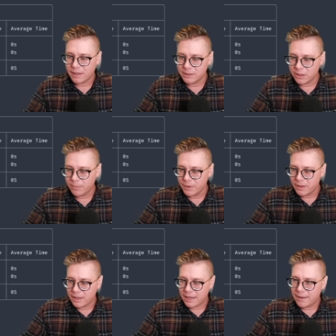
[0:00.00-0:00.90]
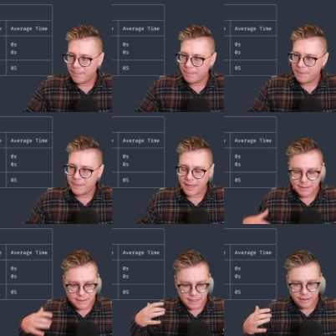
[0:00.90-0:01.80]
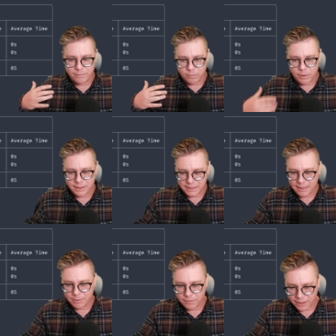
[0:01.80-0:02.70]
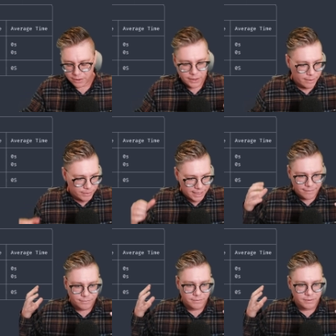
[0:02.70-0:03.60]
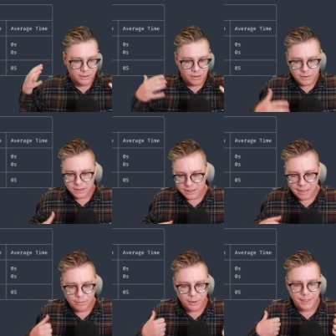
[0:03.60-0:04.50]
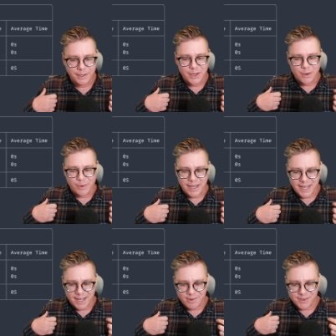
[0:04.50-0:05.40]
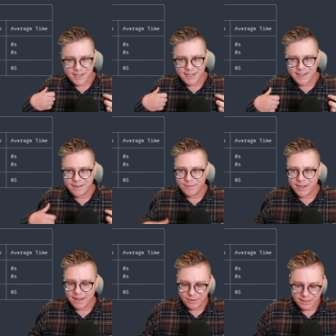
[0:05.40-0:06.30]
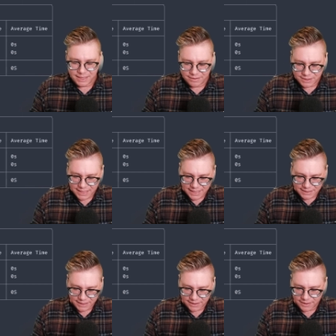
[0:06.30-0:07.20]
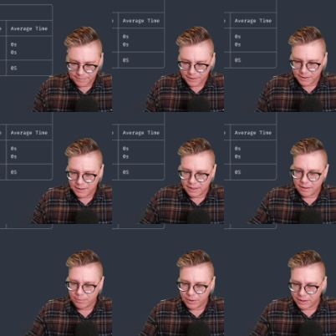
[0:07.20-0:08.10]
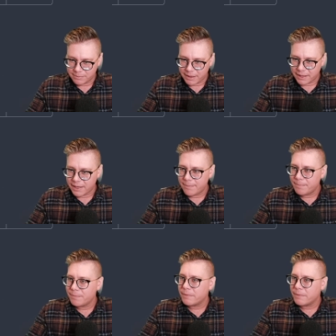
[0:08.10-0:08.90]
And so that's just kind of one example of like, okay, we have service discovery, we have these kind of stats here. I'm going to bring this back up.